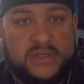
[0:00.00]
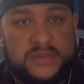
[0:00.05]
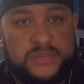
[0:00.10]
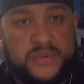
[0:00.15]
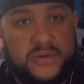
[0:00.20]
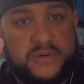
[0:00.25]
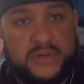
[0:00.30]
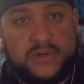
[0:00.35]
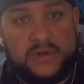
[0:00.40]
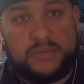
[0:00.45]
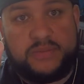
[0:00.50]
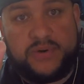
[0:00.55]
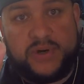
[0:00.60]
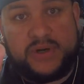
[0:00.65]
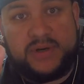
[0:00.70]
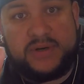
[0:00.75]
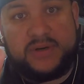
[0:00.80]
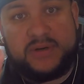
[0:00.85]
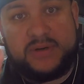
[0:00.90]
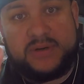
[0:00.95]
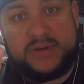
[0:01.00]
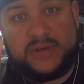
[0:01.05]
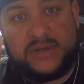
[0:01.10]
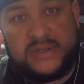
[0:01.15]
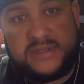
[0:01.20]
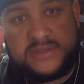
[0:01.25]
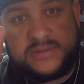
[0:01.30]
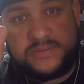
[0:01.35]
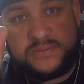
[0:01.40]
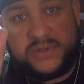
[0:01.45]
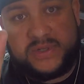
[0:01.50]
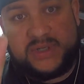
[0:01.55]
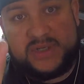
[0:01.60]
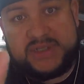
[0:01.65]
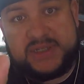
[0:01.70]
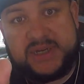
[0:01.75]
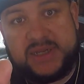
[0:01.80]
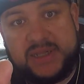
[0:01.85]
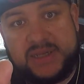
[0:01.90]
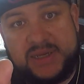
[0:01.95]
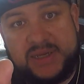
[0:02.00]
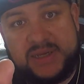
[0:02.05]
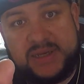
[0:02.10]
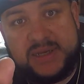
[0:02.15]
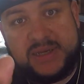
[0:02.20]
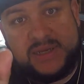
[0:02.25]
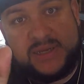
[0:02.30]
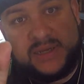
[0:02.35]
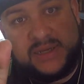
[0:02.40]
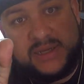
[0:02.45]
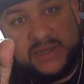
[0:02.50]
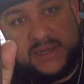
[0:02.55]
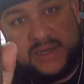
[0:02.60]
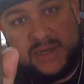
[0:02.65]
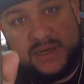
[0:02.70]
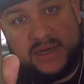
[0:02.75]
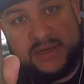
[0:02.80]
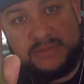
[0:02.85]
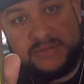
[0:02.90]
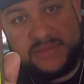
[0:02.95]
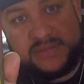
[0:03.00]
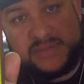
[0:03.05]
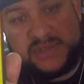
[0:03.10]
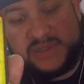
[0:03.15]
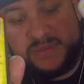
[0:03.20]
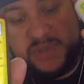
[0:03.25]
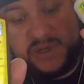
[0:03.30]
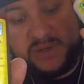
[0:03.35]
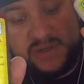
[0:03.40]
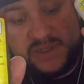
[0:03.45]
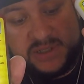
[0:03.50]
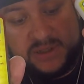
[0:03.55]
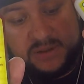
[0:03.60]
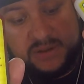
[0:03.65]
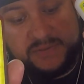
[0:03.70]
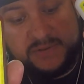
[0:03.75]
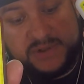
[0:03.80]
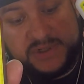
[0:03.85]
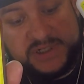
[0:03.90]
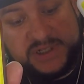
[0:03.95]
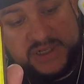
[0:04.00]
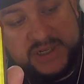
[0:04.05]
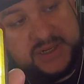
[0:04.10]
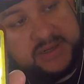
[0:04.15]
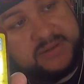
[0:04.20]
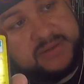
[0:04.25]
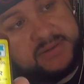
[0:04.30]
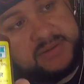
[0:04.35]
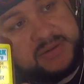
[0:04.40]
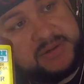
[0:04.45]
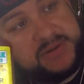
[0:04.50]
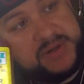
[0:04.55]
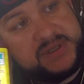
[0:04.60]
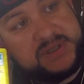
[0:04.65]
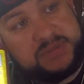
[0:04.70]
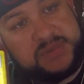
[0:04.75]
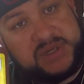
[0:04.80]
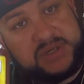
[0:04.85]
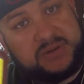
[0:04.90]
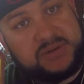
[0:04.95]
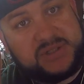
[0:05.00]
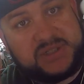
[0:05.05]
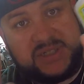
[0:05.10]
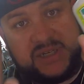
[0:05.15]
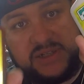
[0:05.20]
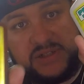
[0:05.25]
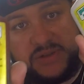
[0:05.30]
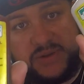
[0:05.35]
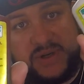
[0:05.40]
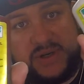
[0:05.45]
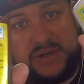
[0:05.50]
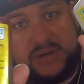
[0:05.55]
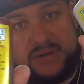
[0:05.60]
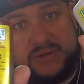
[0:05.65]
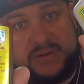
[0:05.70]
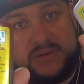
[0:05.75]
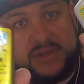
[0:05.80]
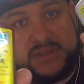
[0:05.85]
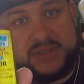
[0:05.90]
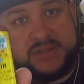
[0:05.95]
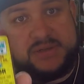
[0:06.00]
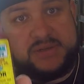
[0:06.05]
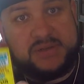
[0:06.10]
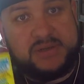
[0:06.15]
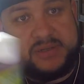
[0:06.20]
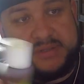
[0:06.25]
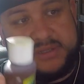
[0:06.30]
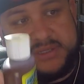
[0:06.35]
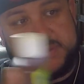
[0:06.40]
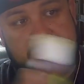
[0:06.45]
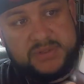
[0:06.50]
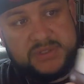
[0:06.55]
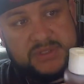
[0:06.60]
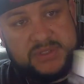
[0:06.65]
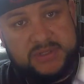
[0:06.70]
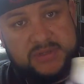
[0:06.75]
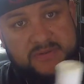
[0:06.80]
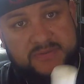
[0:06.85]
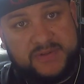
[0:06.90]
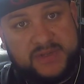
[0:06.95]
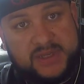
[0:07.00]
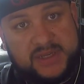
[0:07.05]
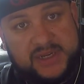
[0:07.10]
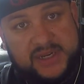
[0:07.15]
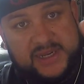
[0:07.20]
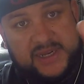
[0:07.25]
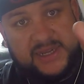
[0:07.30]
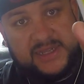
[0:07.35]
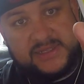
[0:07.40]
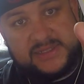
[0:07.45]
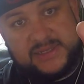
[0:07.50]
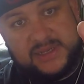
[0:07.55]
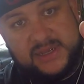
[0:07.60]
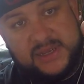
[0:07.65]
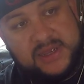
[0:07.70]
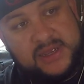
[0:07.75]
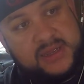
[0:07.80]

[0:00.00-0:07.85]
Prothure Predator. It's really deadly. Smear this all over your jig, it creates a big old scent trail. This one's UV enhanced.